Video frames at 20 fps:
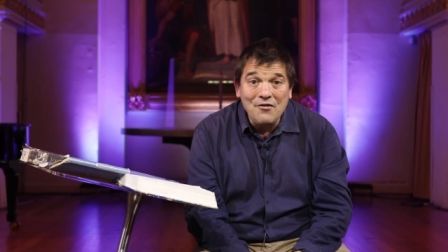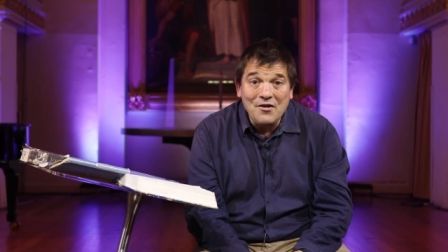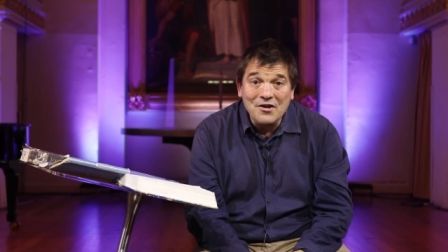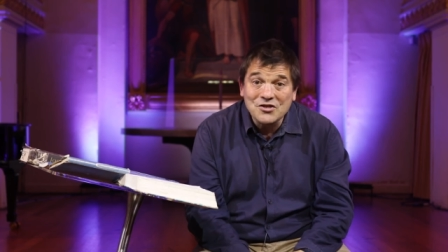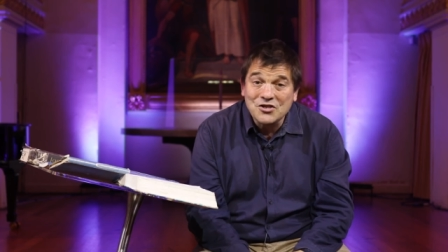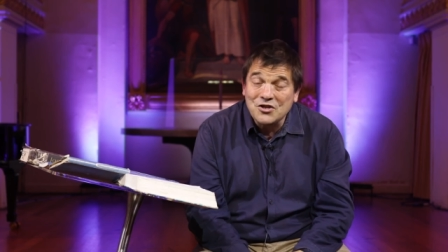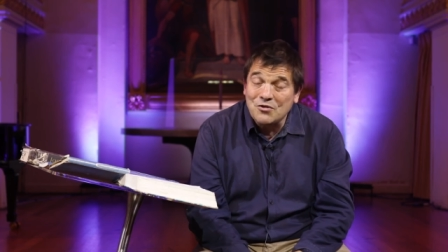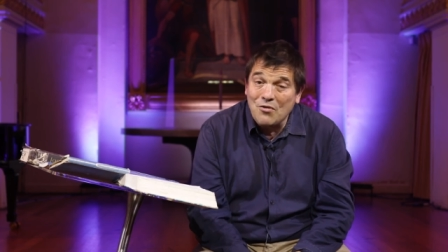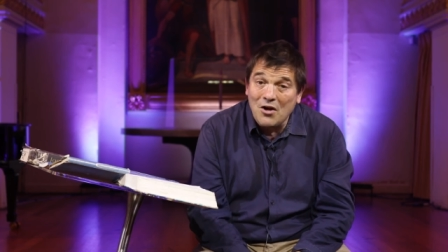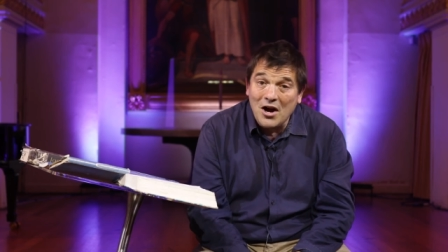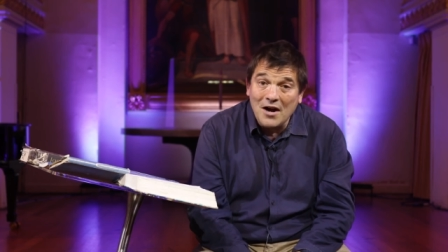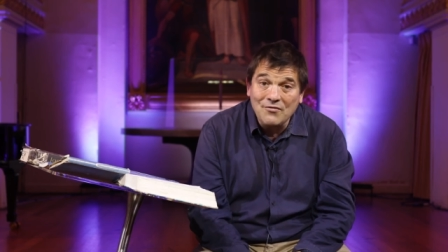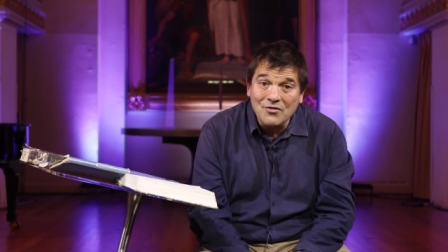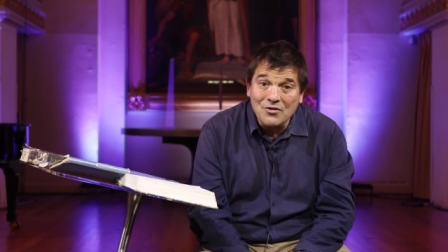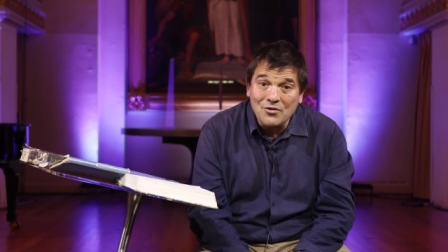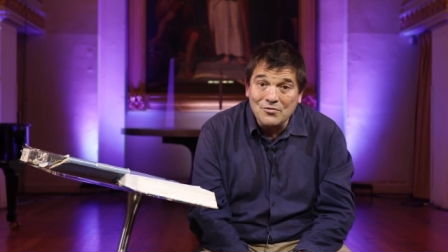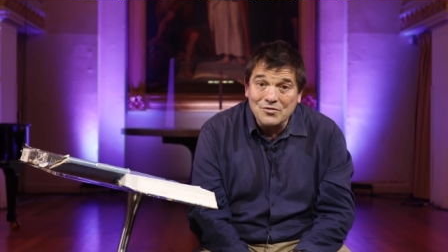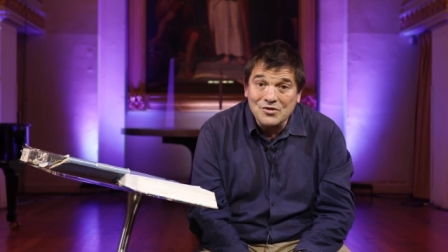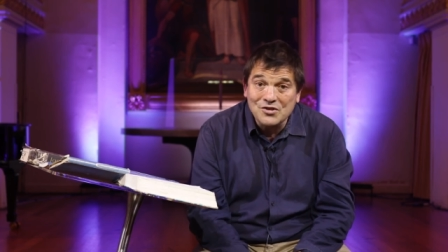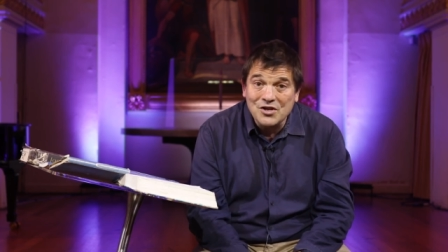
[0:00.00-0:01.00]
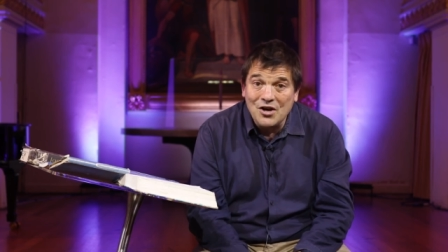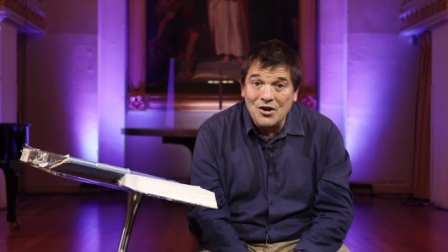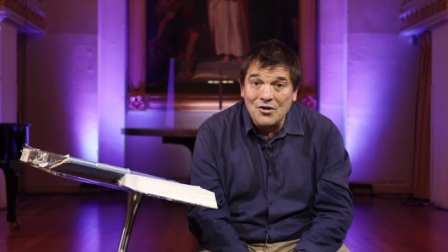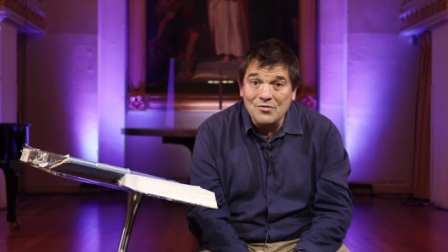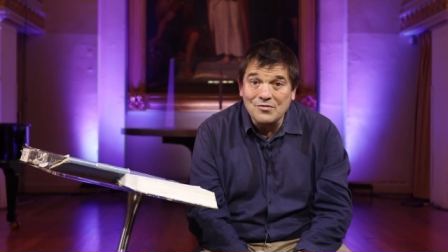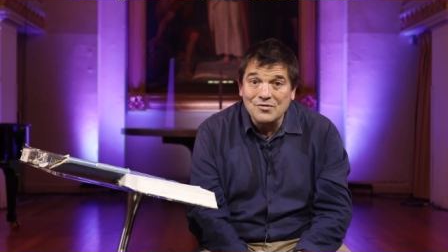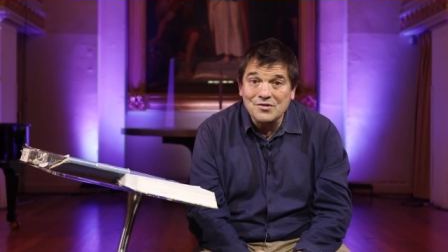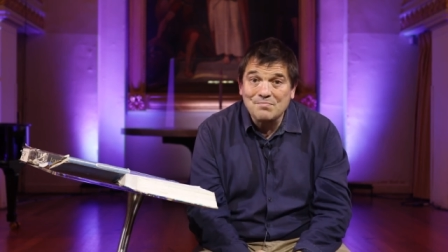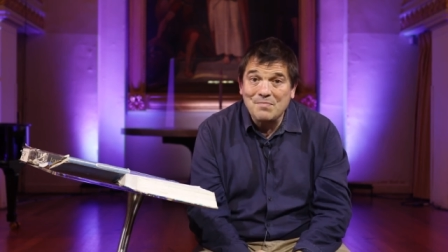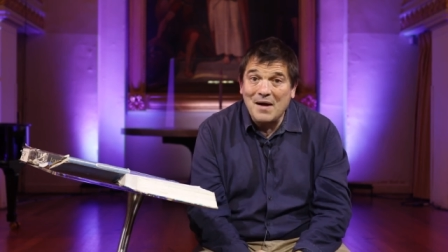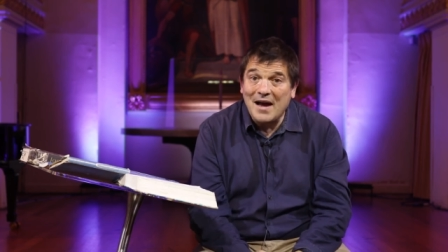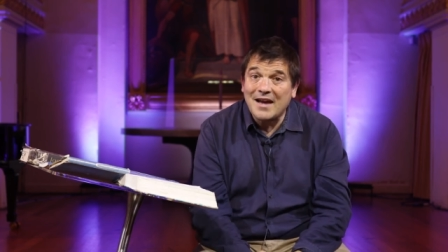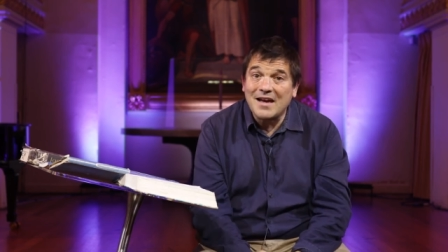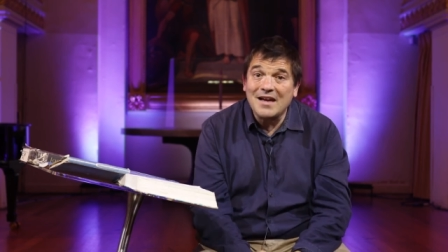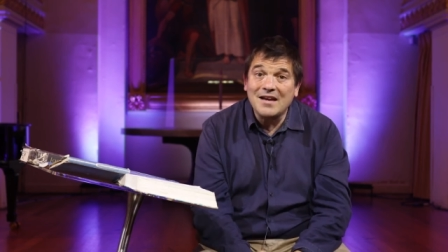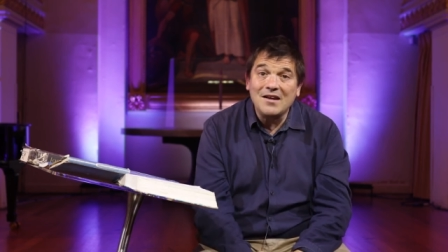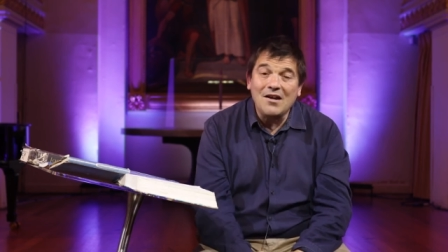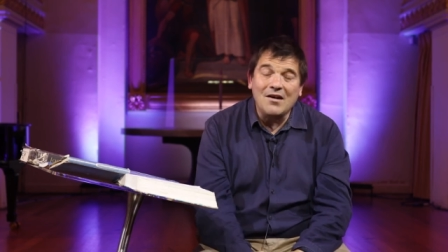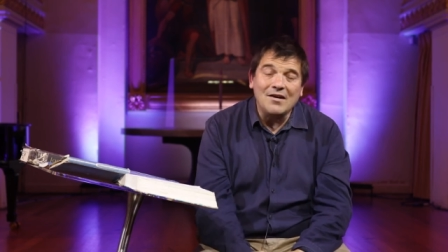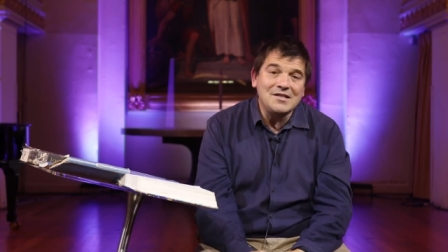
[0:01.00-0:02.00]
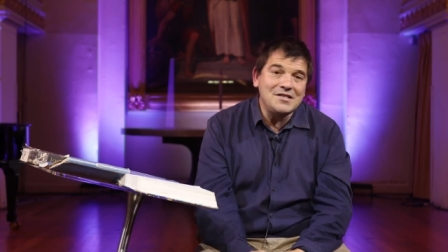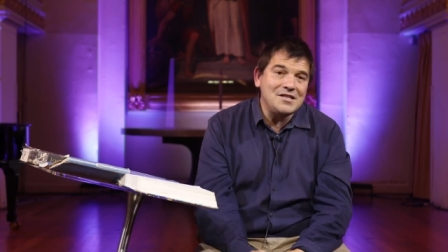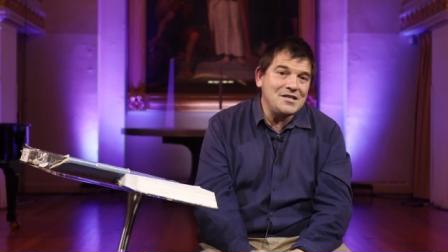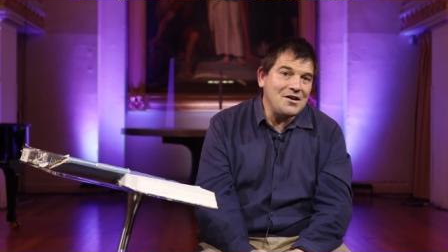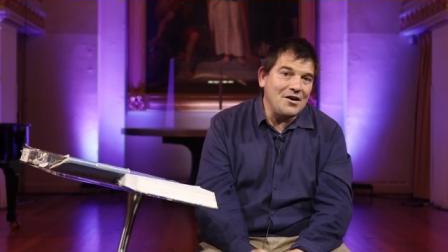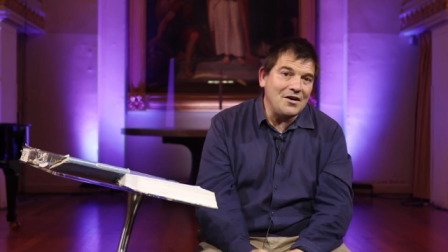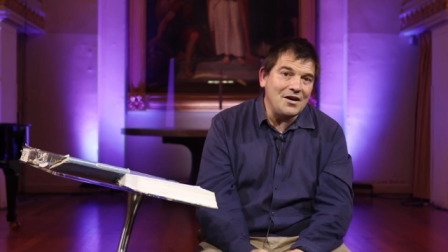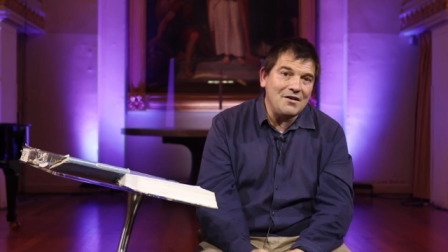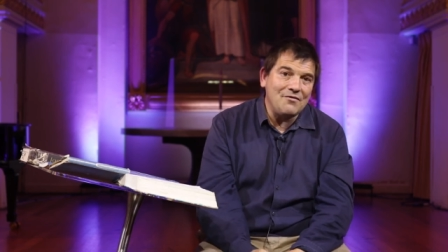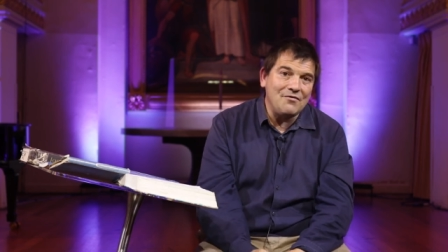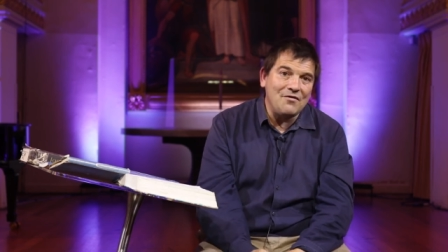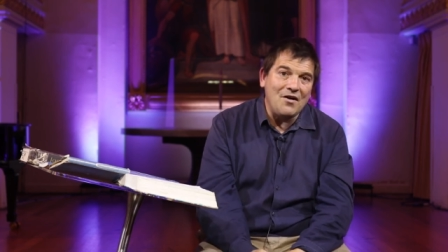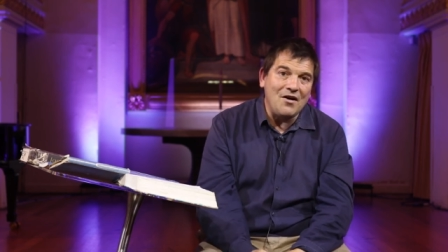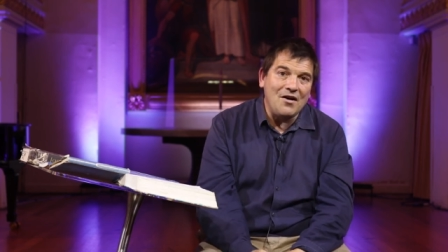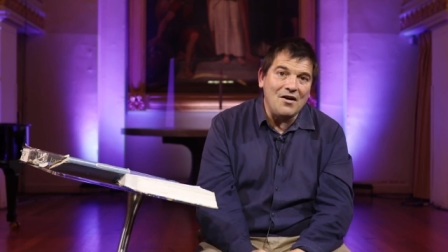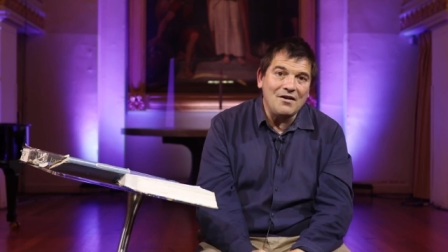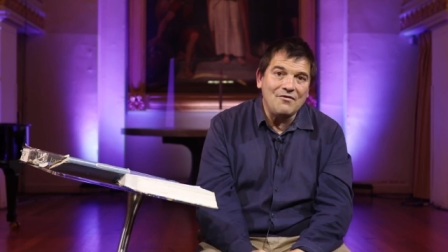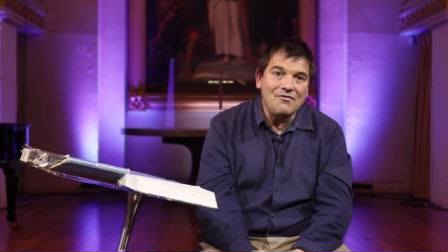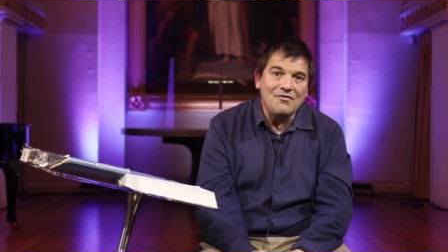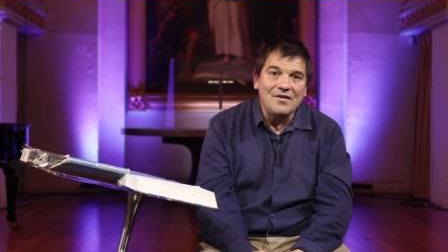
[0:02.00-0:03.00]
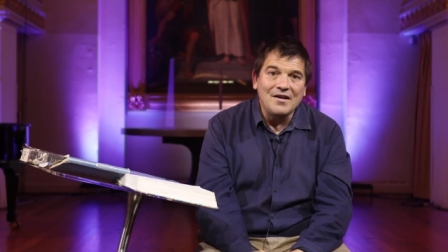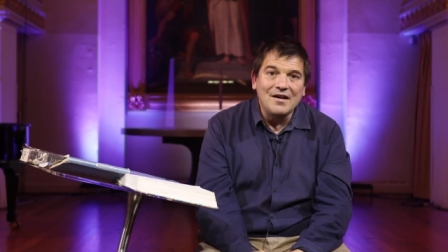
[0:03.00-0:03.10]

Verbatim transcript: first arrived at All Souls back in nineteen ninety-five,